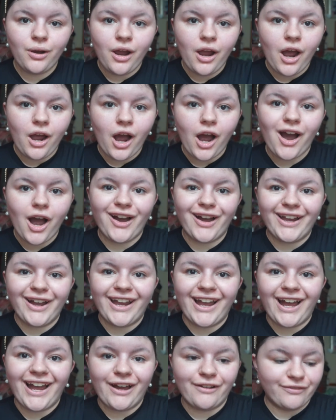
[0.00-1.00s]
I
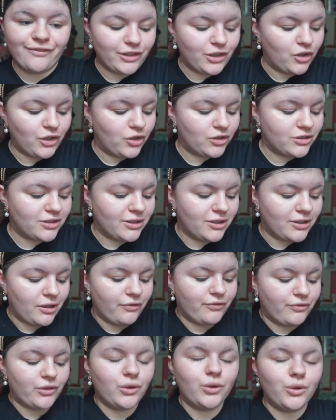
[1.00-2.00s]
have got,
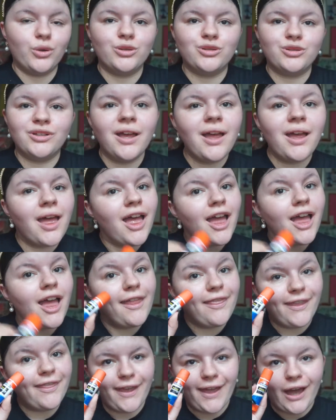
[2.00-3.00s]
of course,
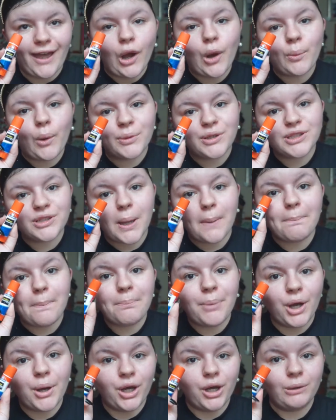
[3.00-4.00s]
the Elmer's
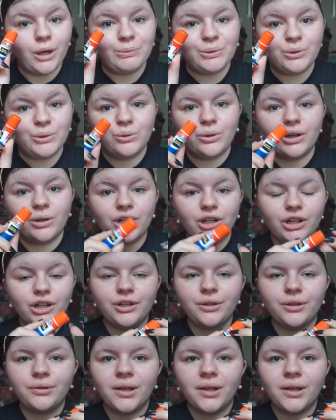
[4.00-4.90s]
purple glue.